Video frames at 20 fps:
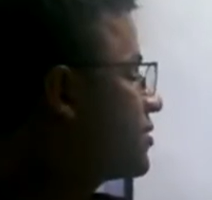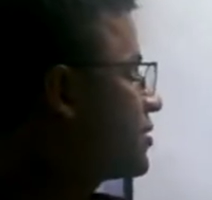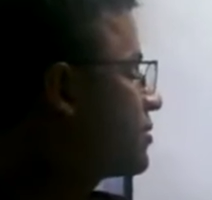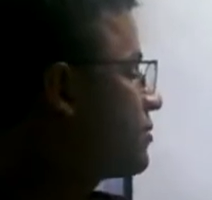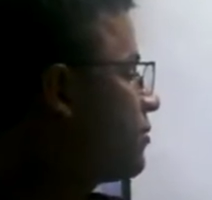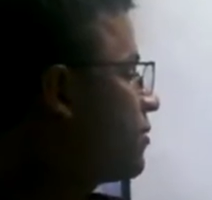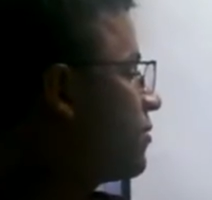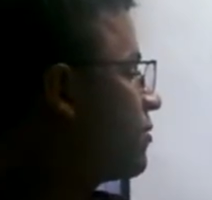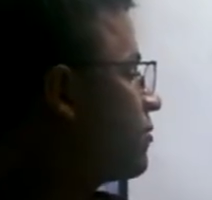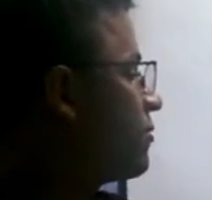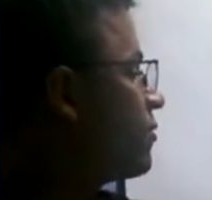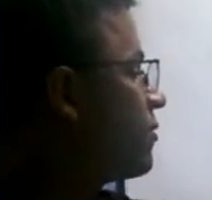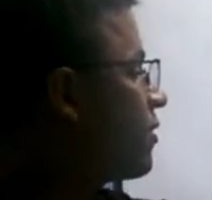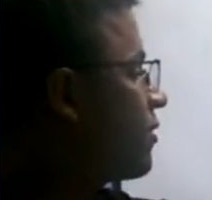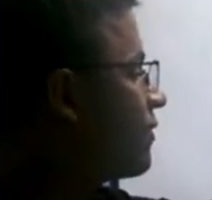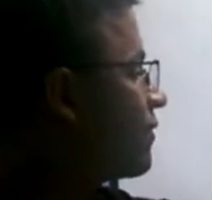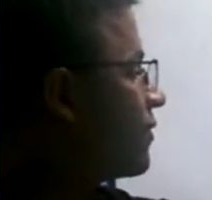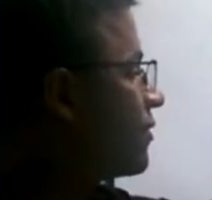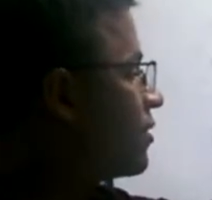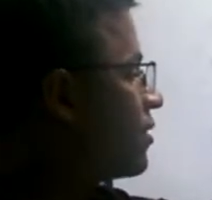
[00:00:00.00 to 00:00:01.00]
square root
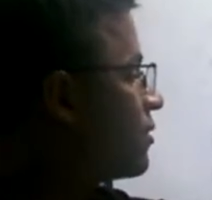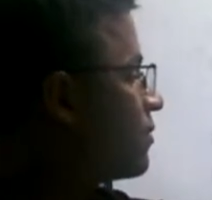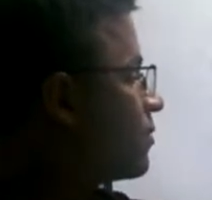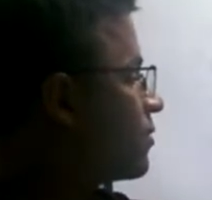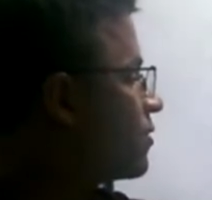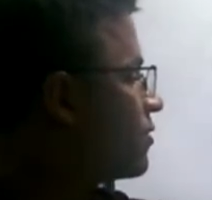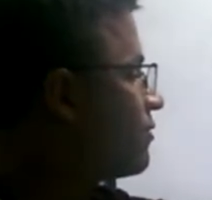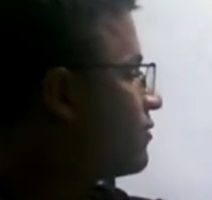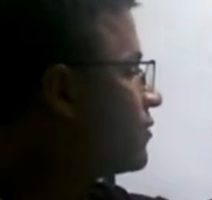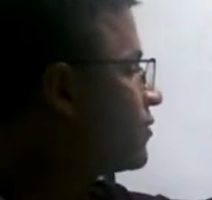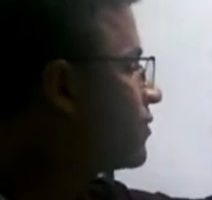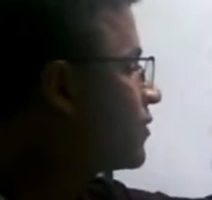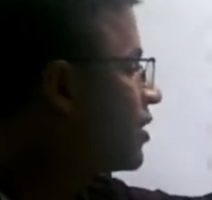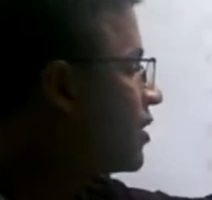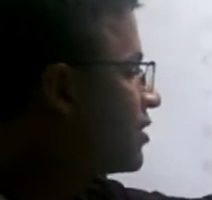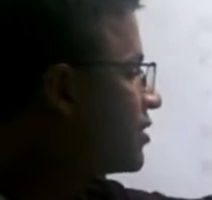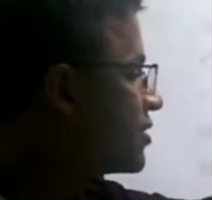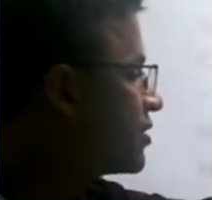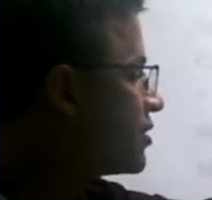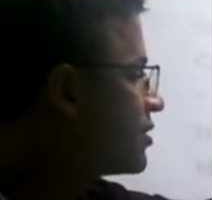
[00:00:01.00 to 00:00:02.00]
of the number of
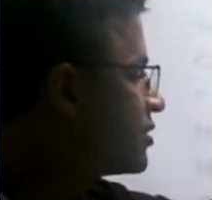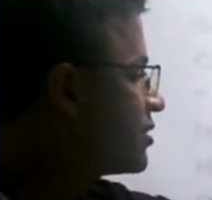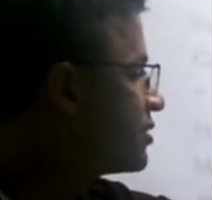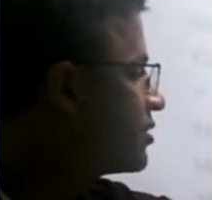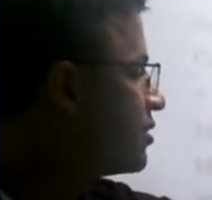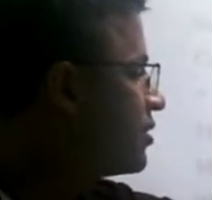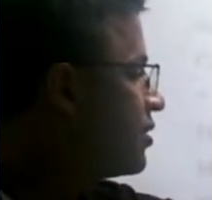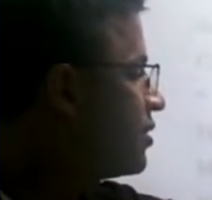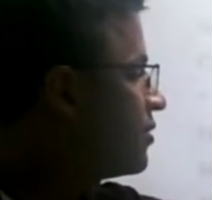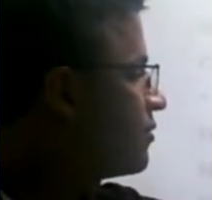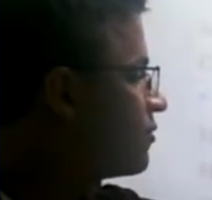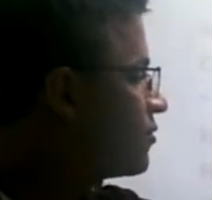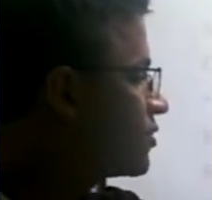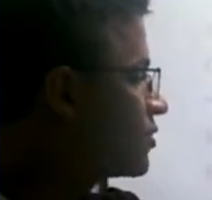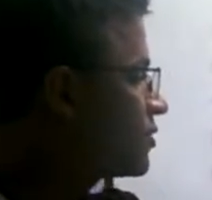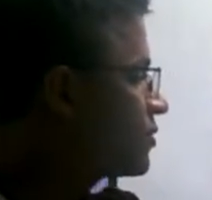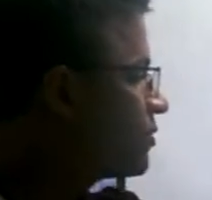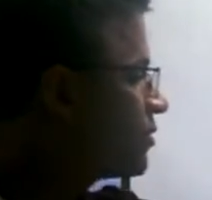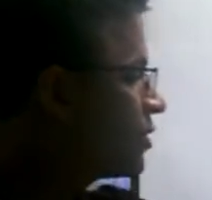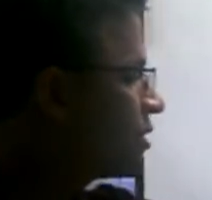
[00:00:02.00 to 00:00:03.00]
locations,
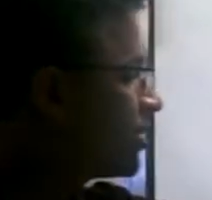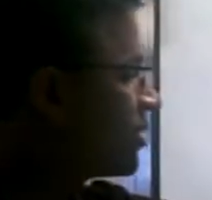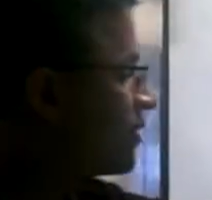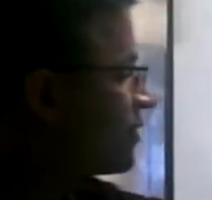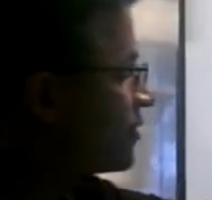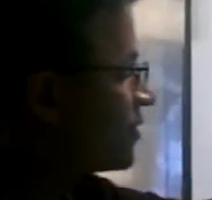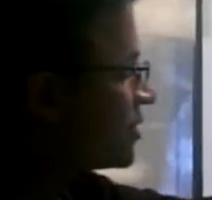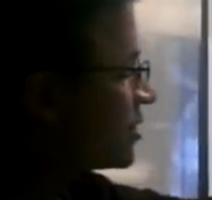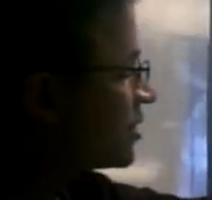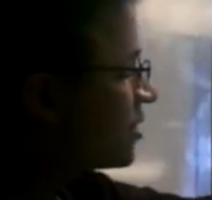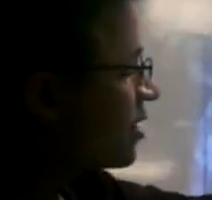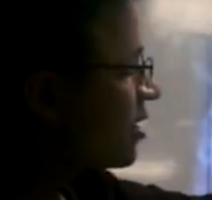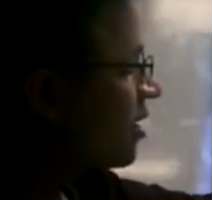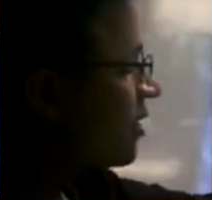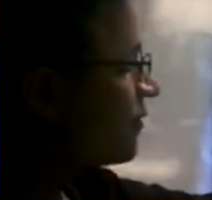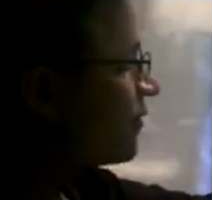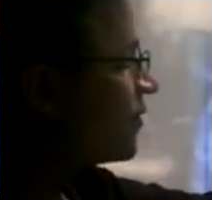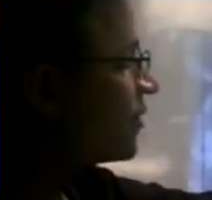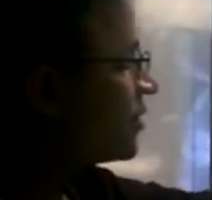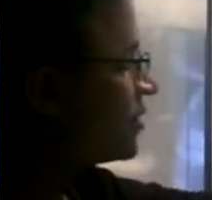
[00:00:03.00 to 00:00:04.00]
which would give us a
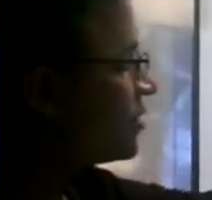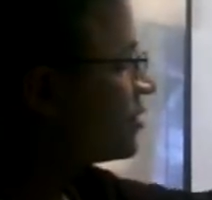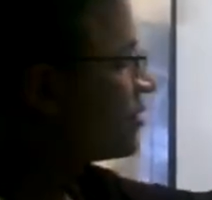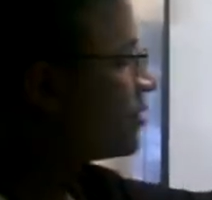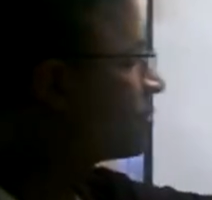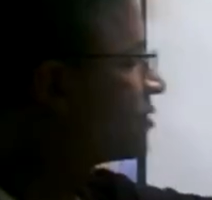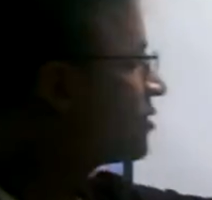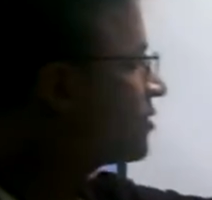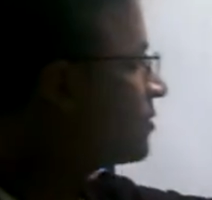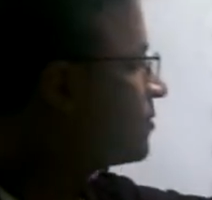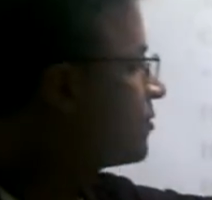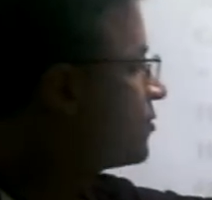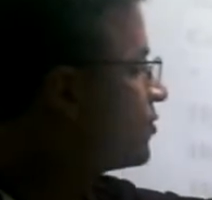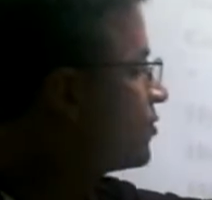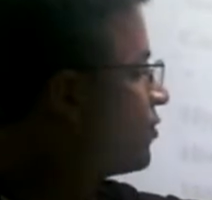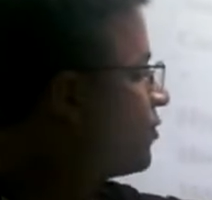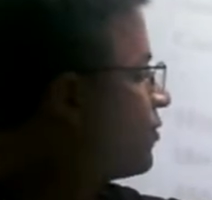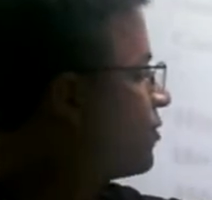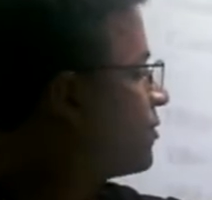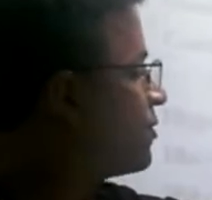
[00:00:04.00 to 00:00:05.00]
confidence interval
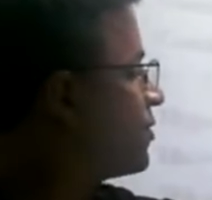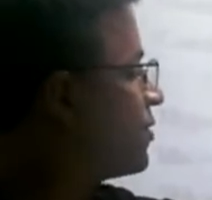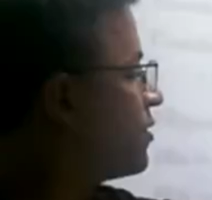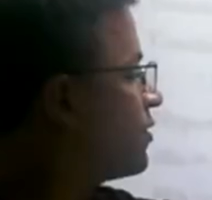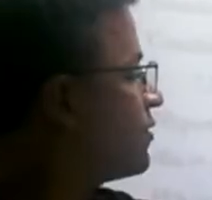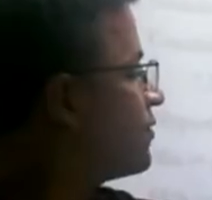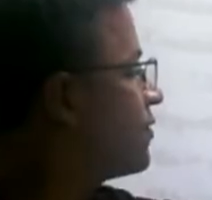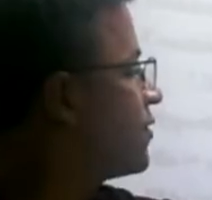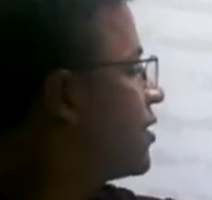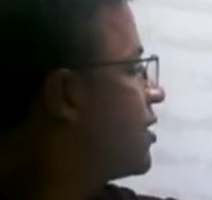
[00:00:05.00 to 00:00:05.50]
total of